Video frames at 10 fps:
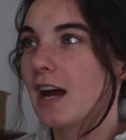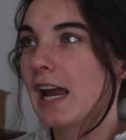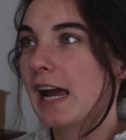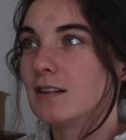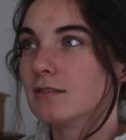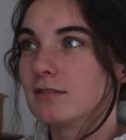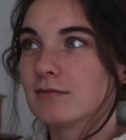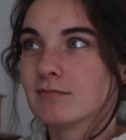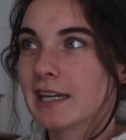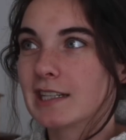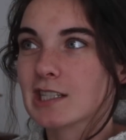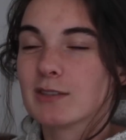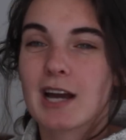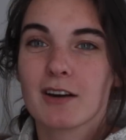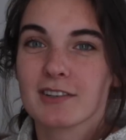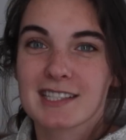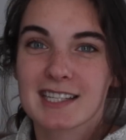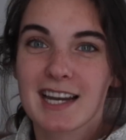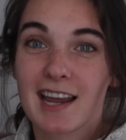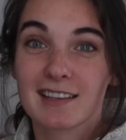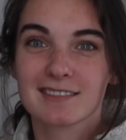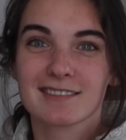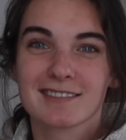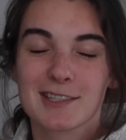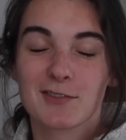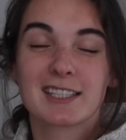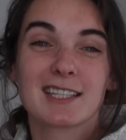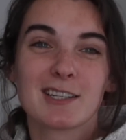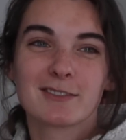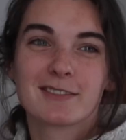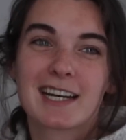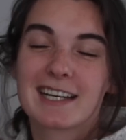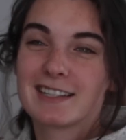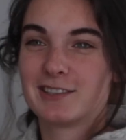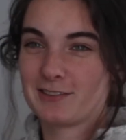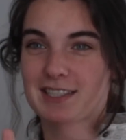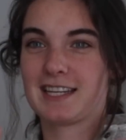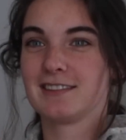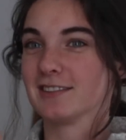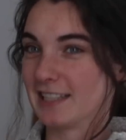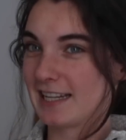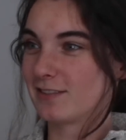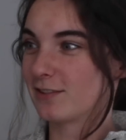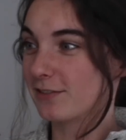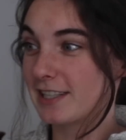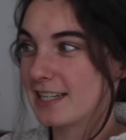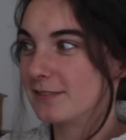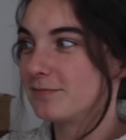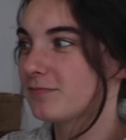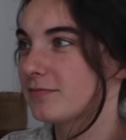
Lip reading: I have like 2 hours at night to myself that I use to either knit or read